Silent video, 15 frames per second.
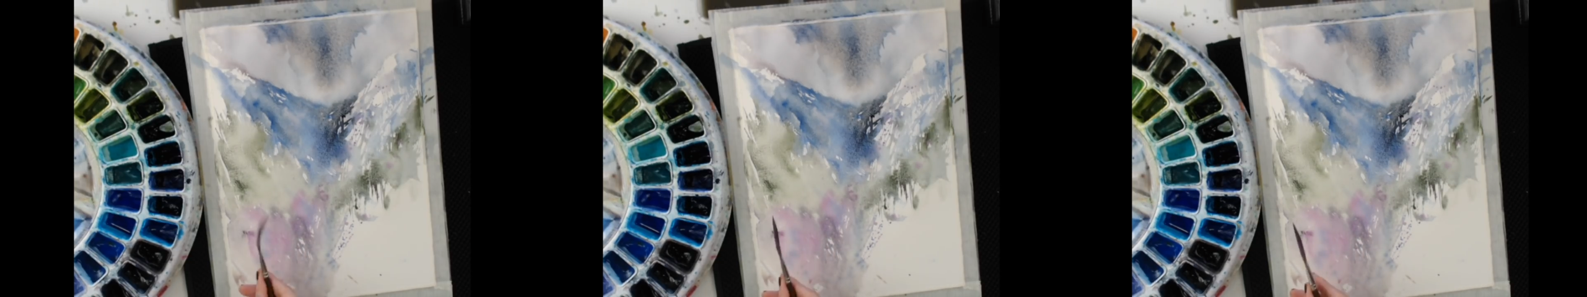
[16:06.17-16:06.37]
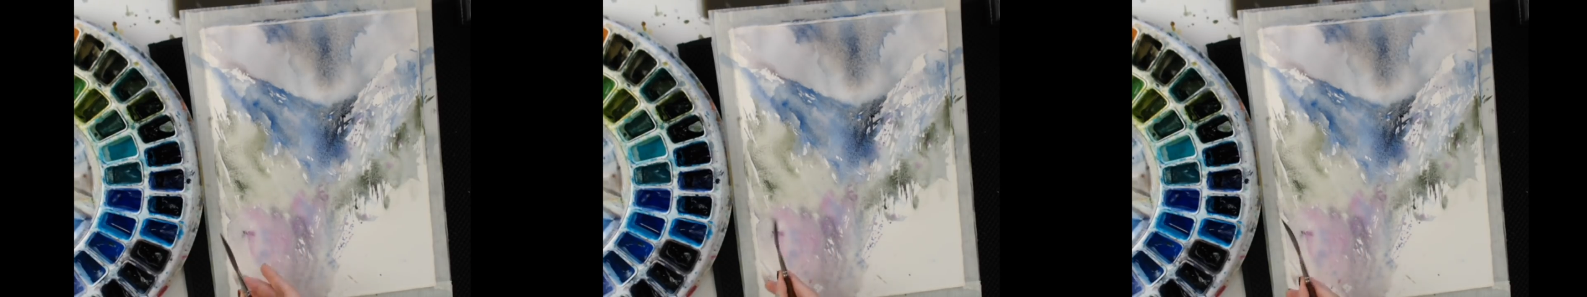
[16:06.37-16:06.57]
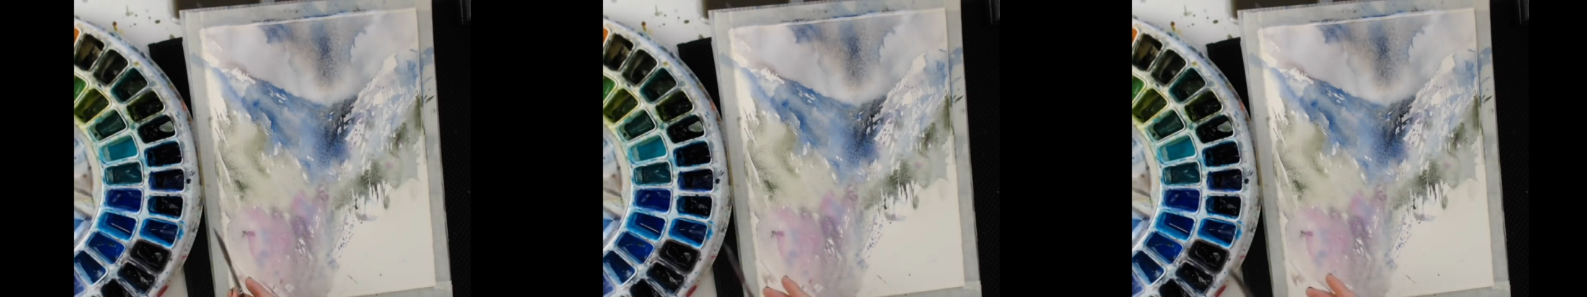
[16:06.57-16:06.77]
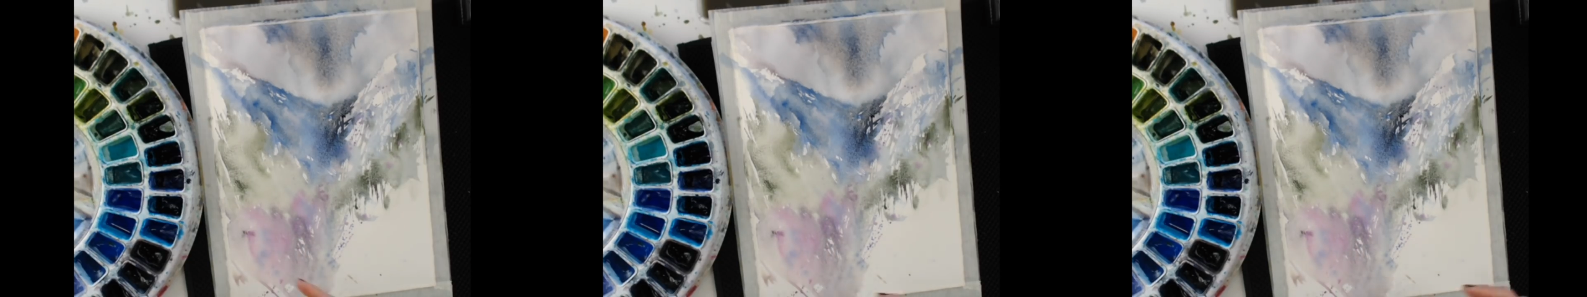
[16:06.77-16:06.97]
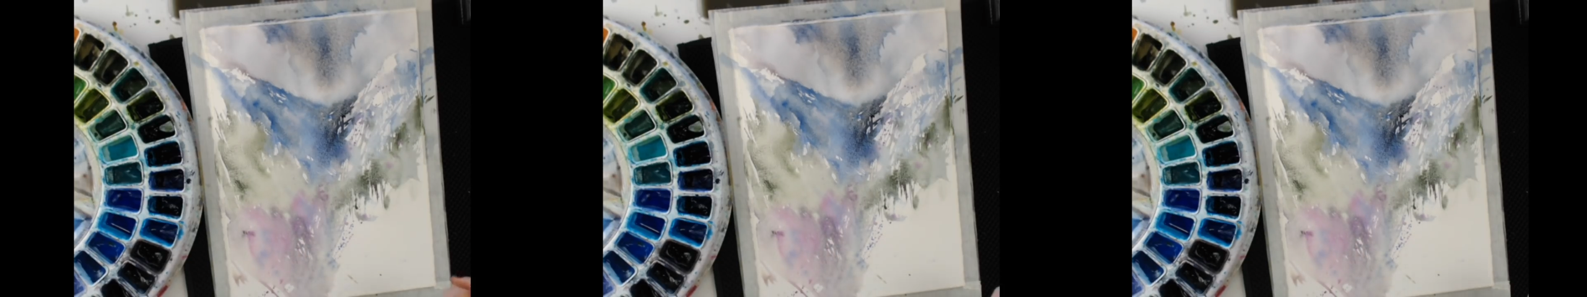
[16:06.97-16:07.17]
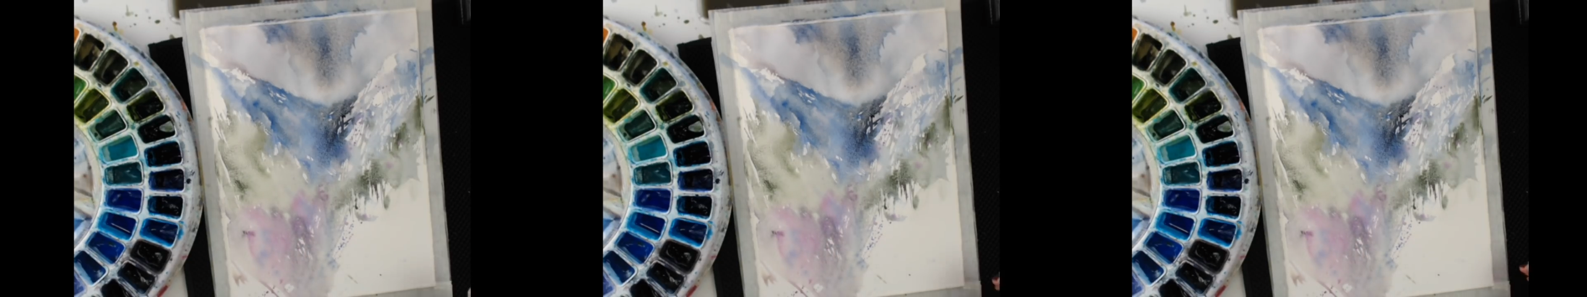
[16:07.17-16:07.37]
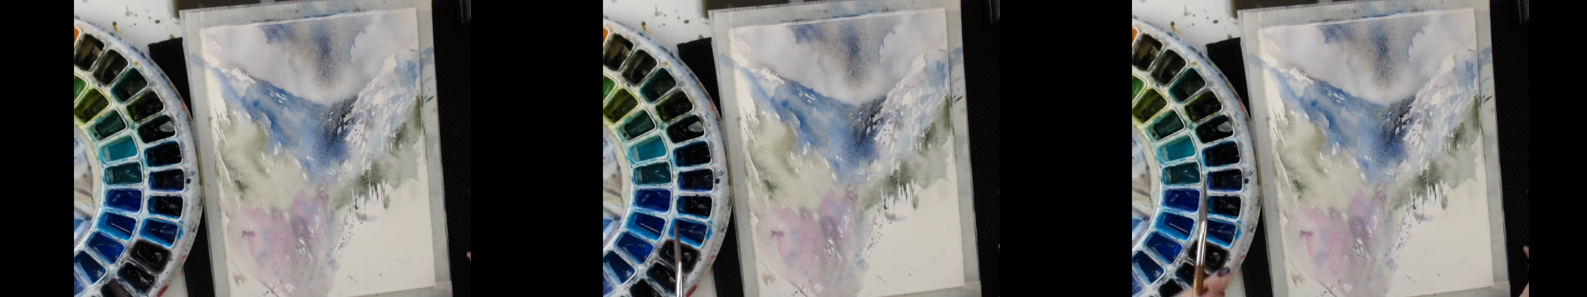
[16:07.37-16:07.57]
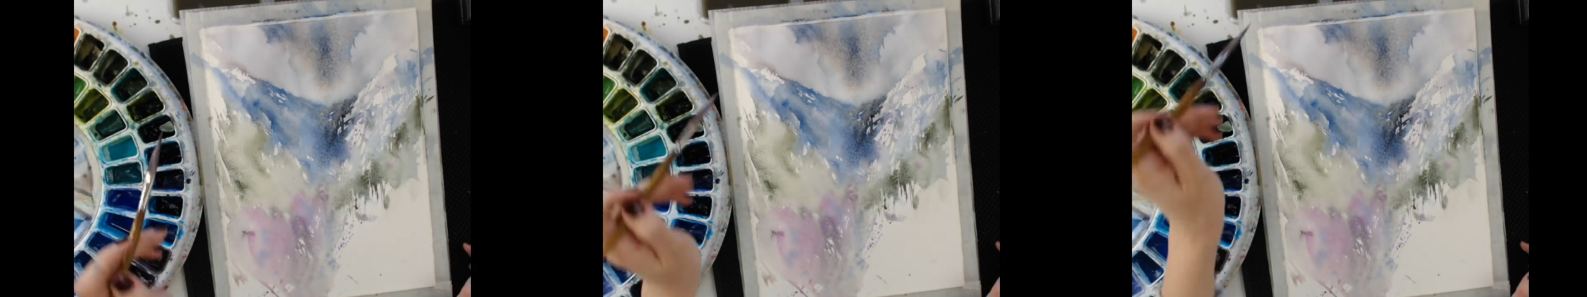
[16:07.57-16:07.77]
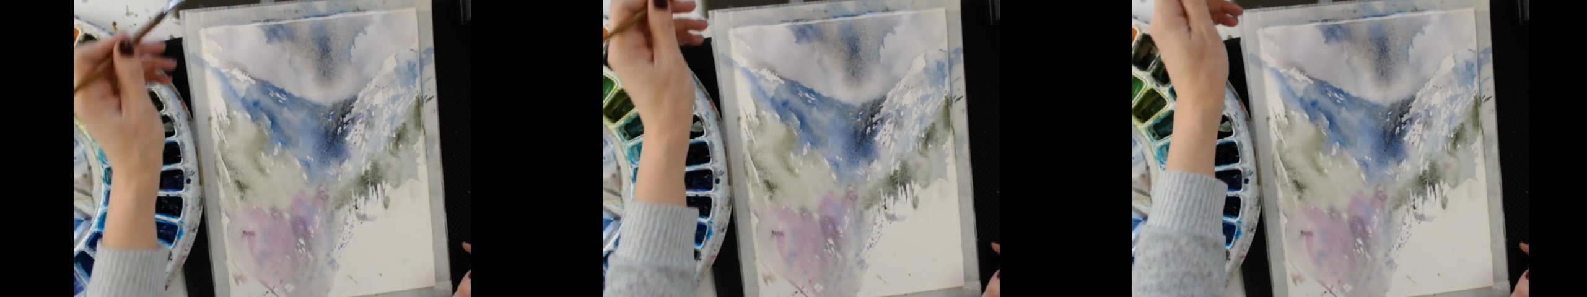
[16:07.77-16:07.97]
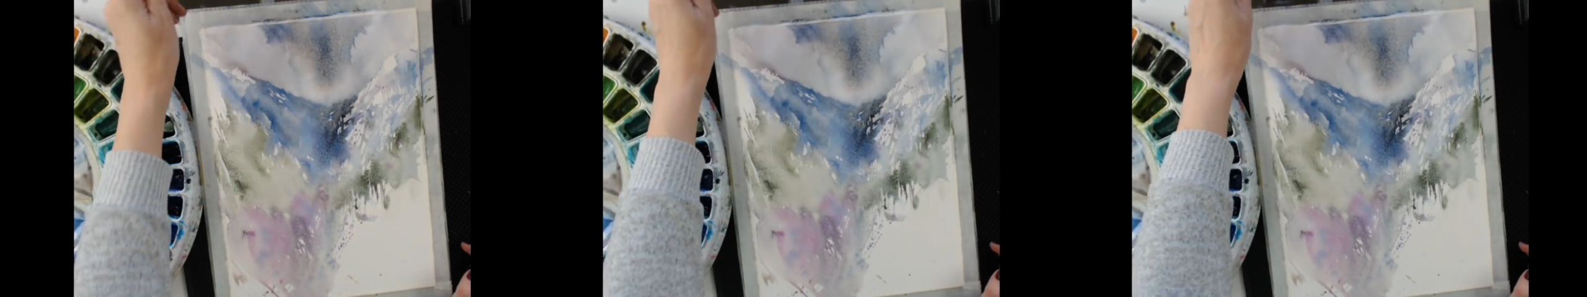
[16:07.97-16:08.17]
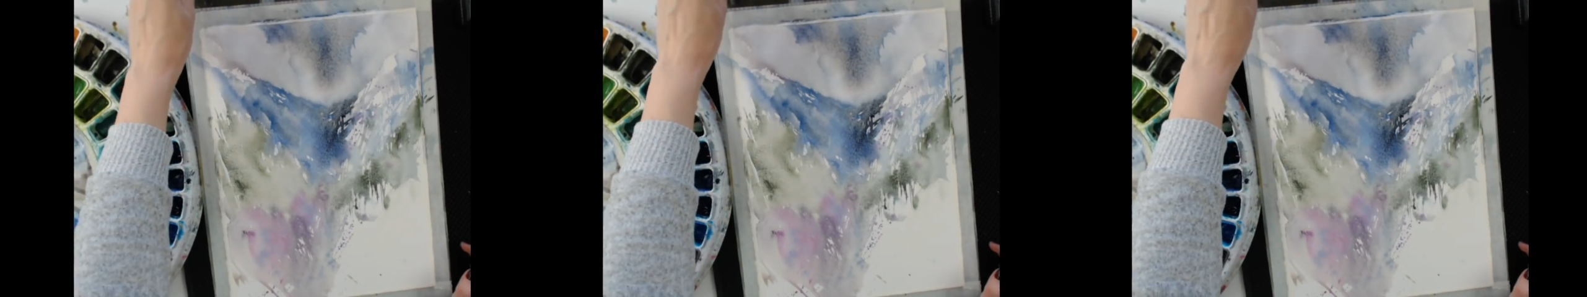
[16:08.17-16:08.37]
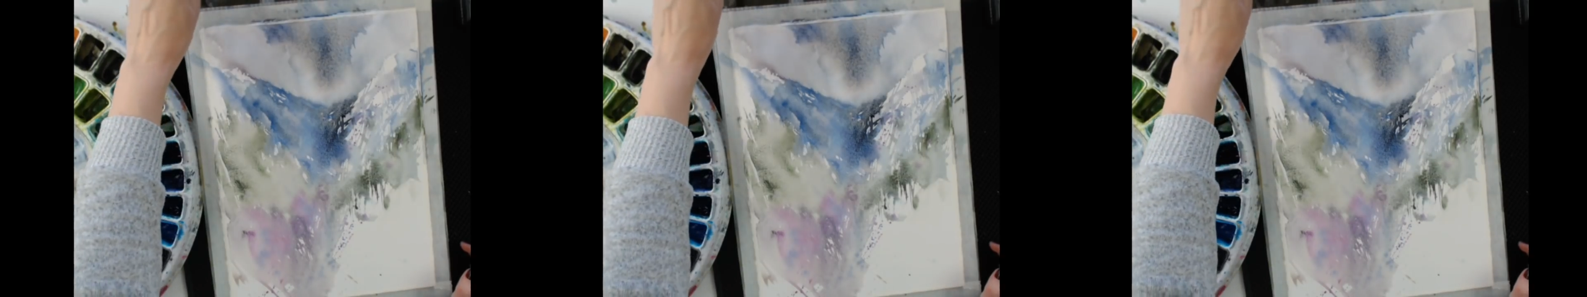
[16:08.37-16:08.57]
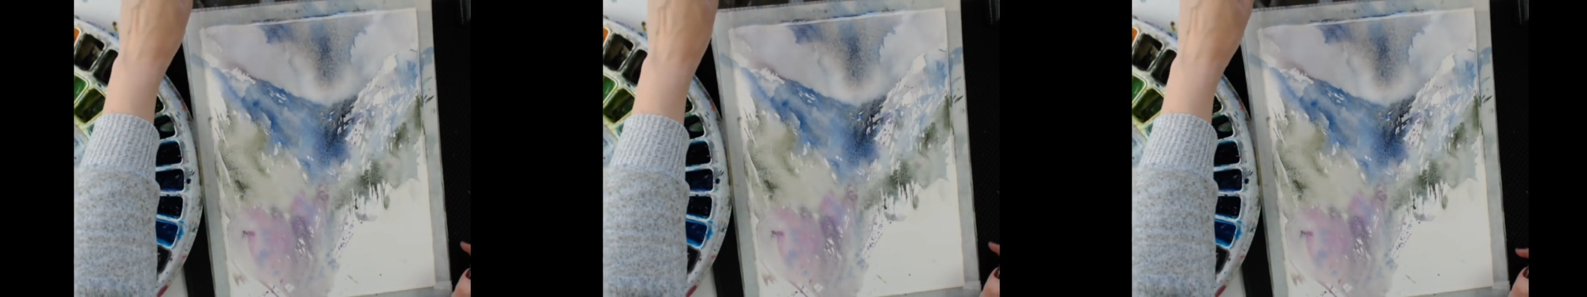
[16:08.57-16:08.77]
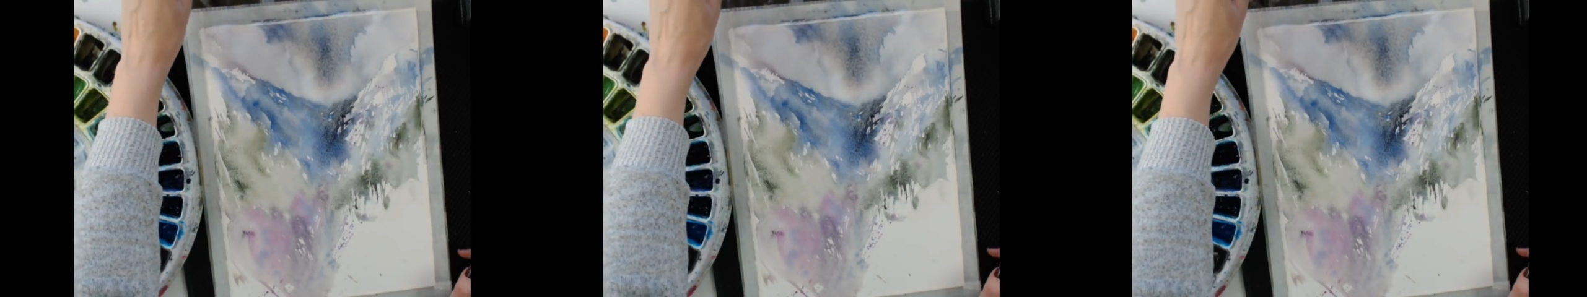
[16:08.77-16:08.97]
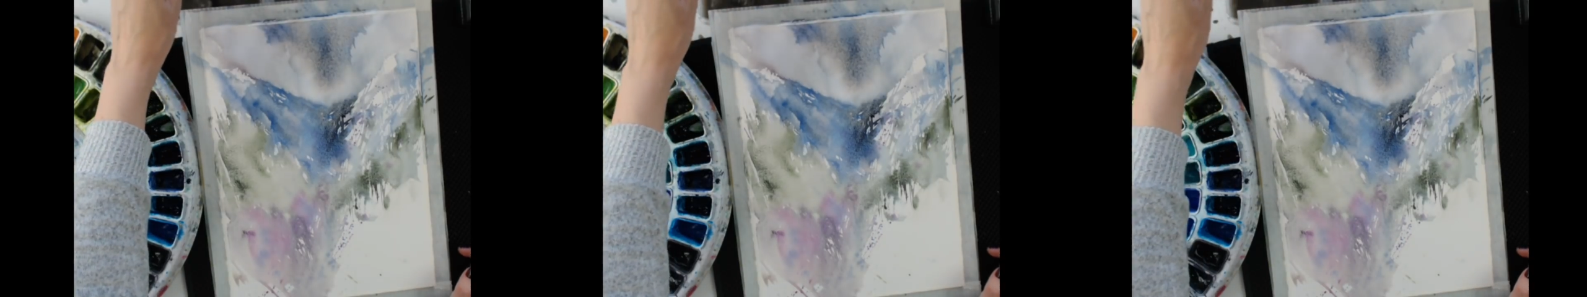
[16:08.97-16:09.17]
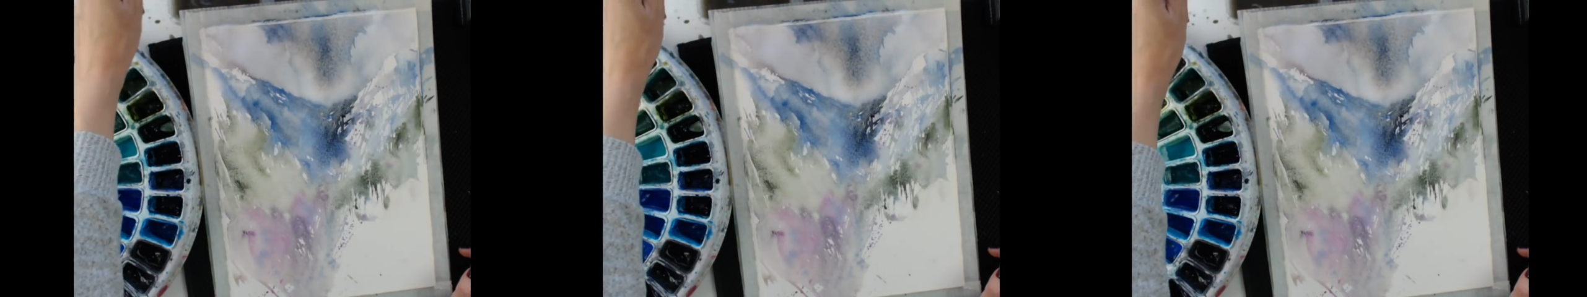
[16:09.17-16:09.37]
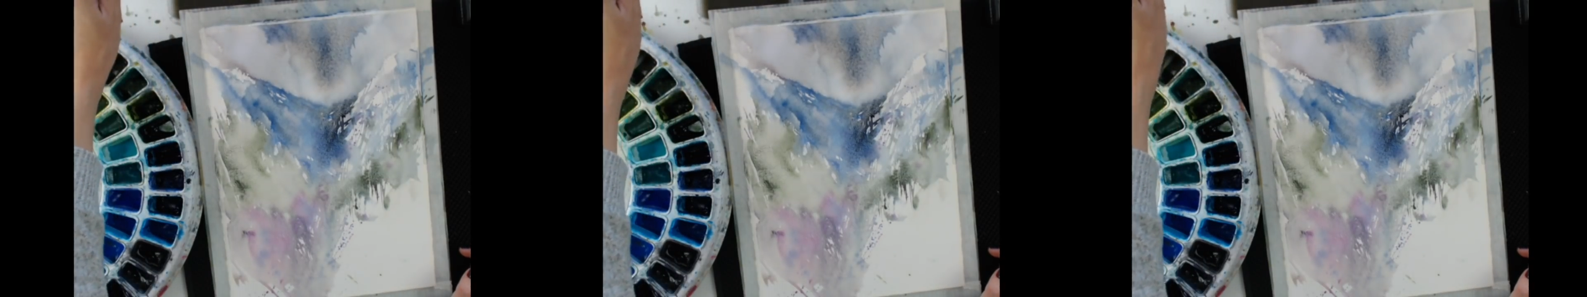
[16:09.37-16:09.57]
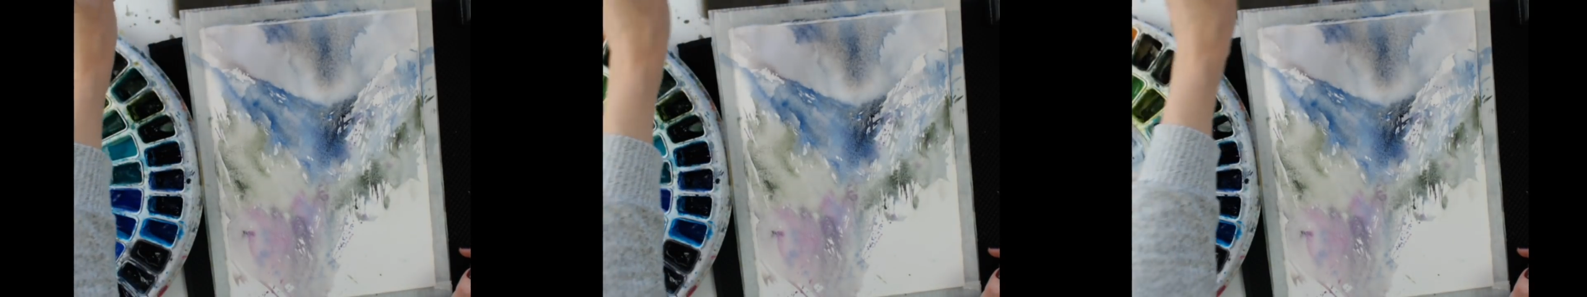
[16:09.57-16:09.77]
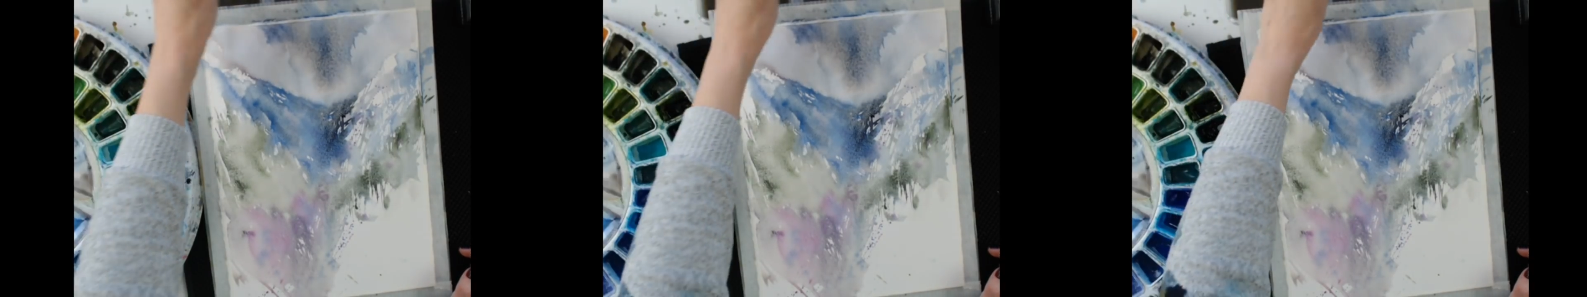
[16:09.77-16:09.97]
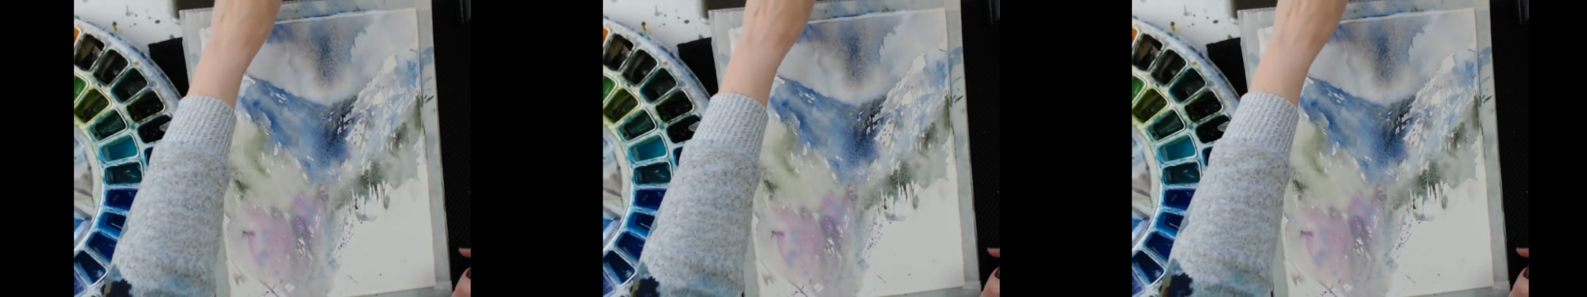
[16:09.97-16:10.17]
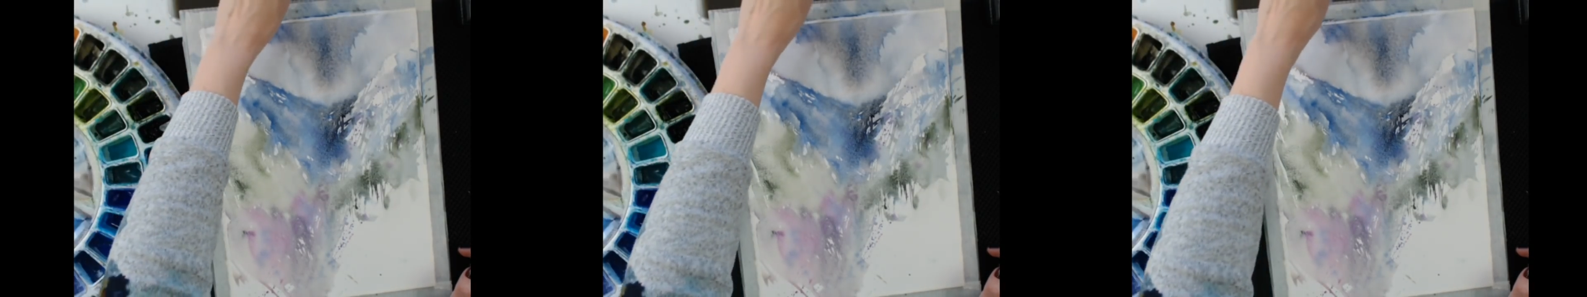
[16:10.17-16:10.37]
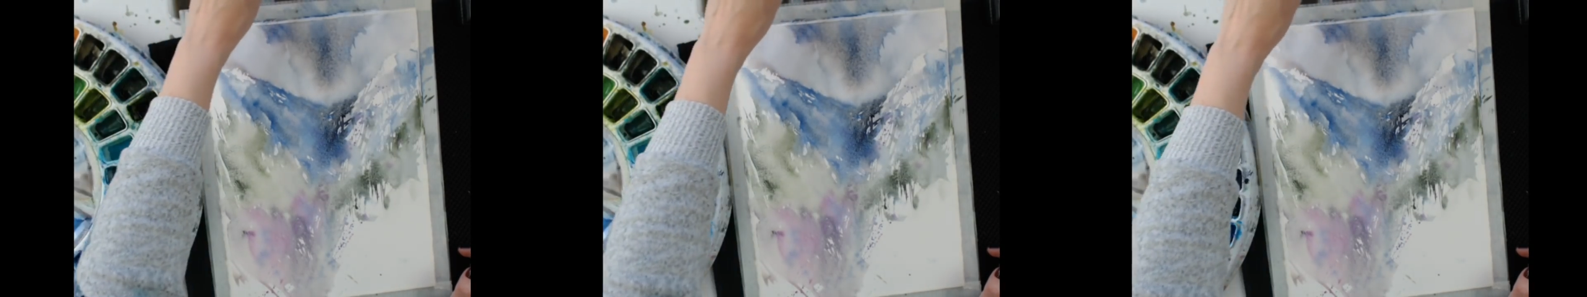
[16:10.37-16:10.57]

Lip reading: No face is visible, so there are no lips to read.